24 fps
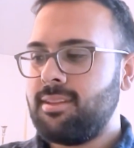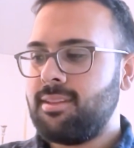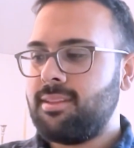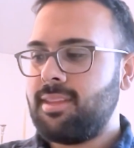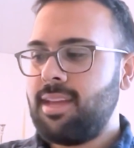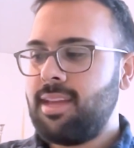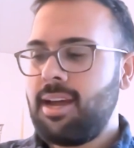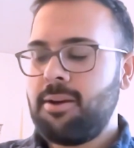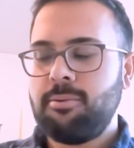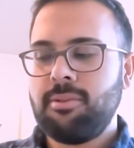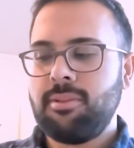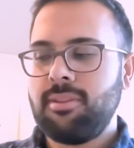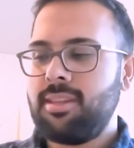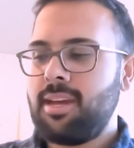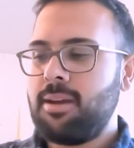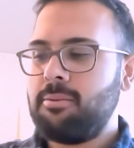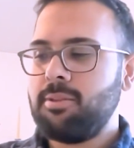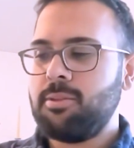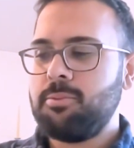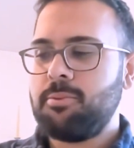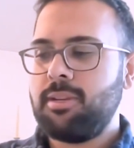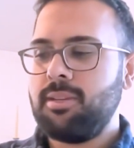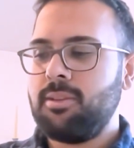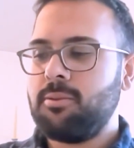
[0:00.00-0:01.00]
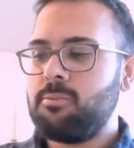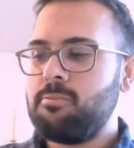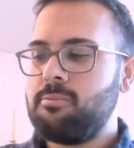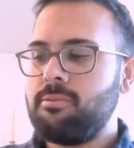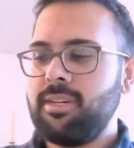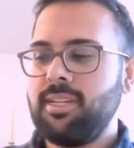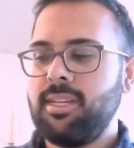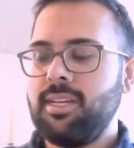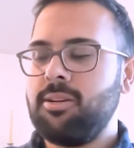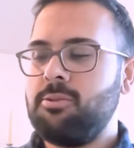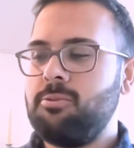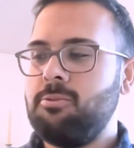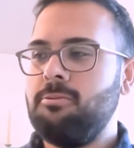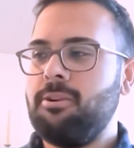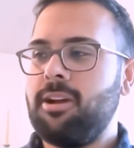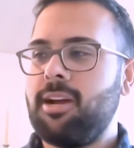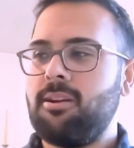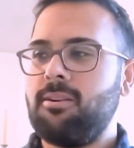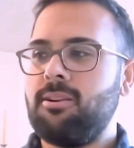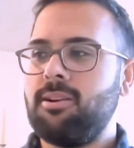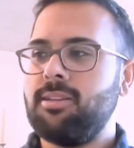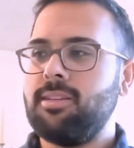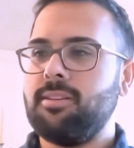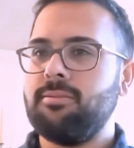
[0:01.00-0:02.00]
That was one of the really cool
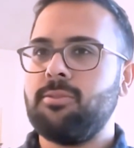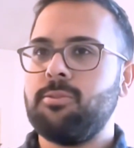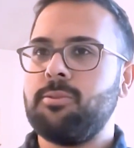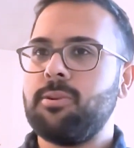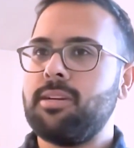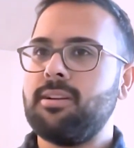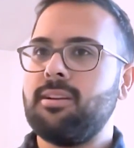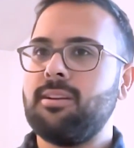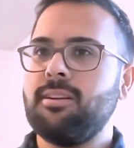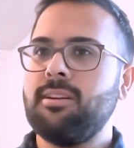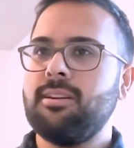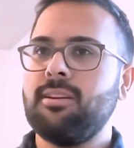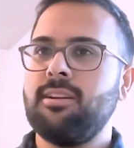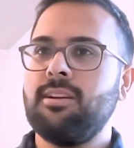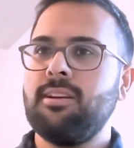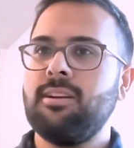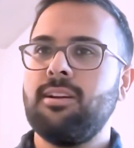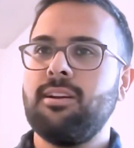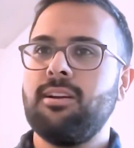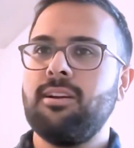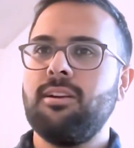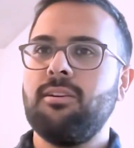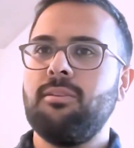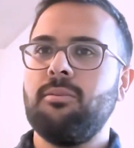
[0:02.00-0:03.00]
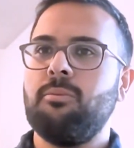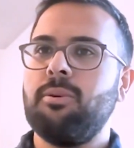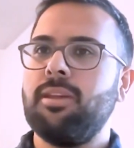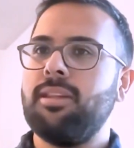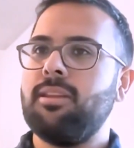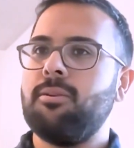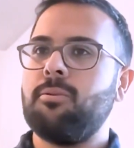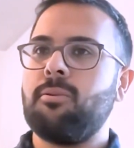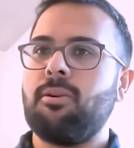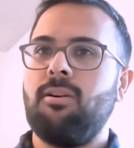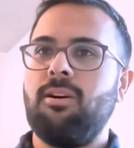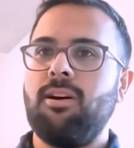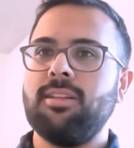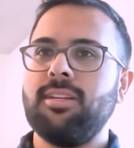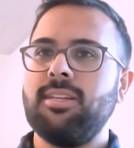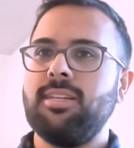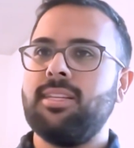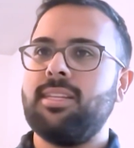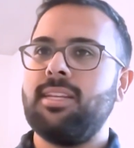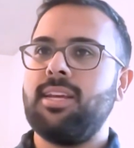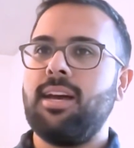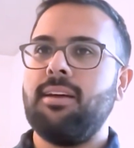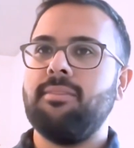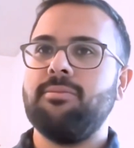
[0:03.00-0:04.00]
eras of Twitter when there were all these
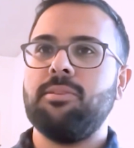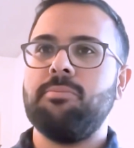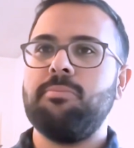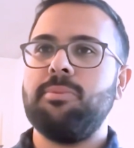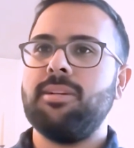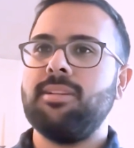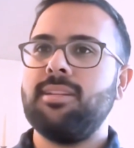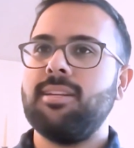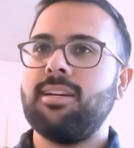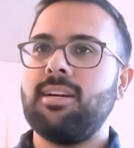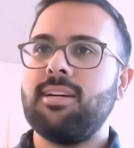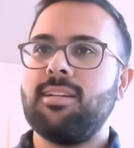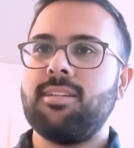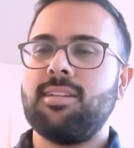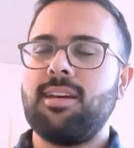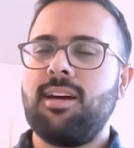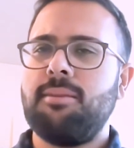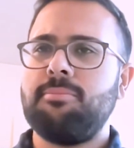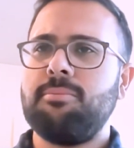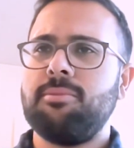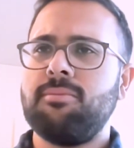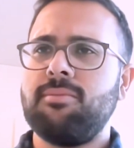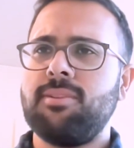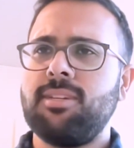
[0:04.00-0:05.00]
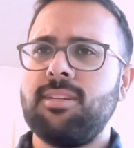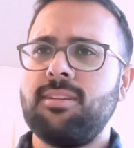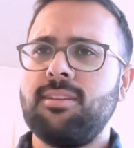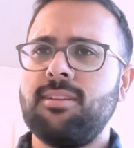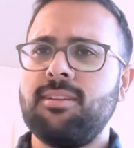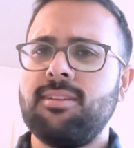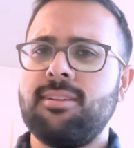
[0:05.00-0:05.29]
devs building on top of it.